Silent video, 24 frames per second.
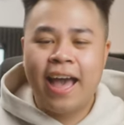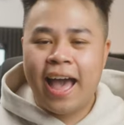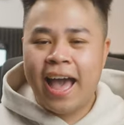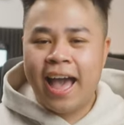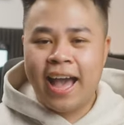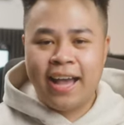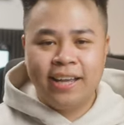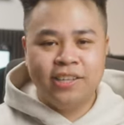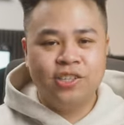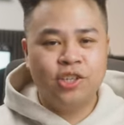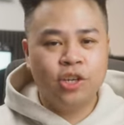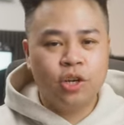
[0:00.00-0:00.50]

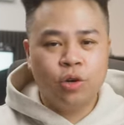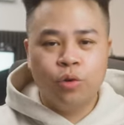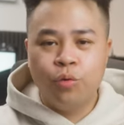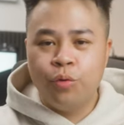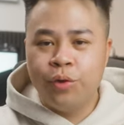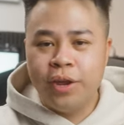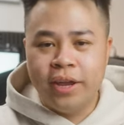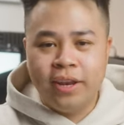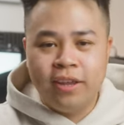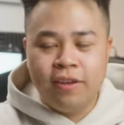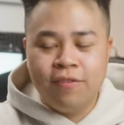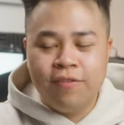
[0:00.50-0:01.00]
As a
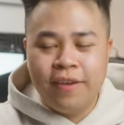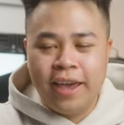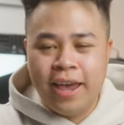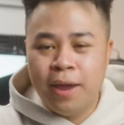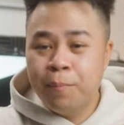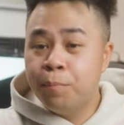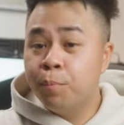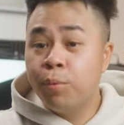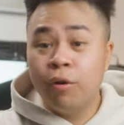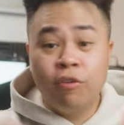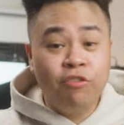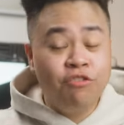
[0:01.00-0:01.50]
creative
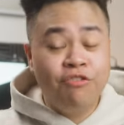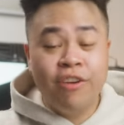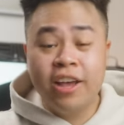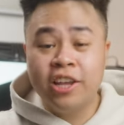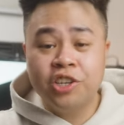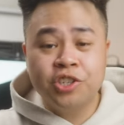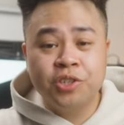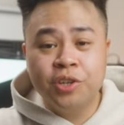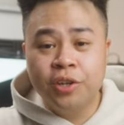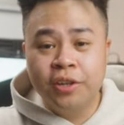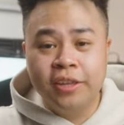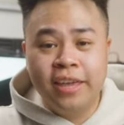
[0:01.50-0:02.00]
and
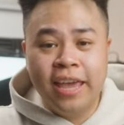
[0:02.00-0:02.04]
professional